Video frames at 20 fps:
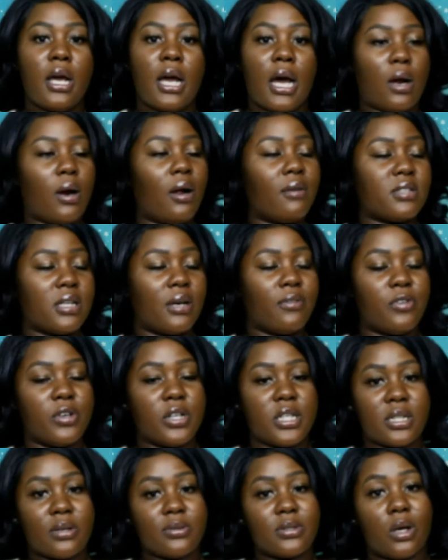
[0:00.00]
I don't have time for
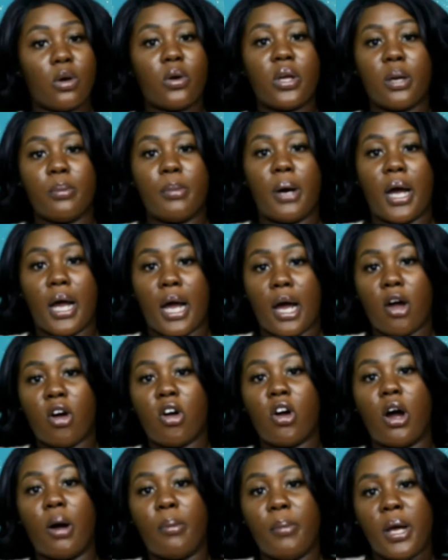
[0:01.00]
this. I was like, okay, bye. I
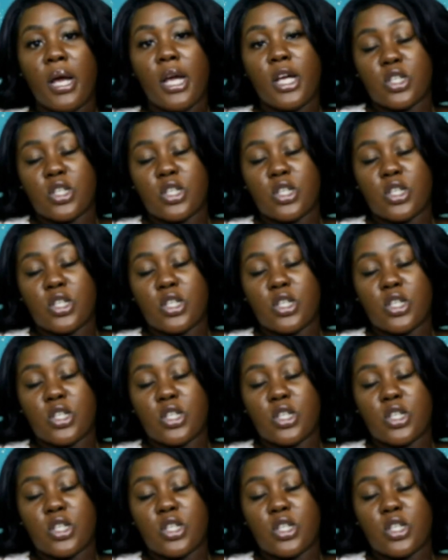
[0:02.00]
hung up.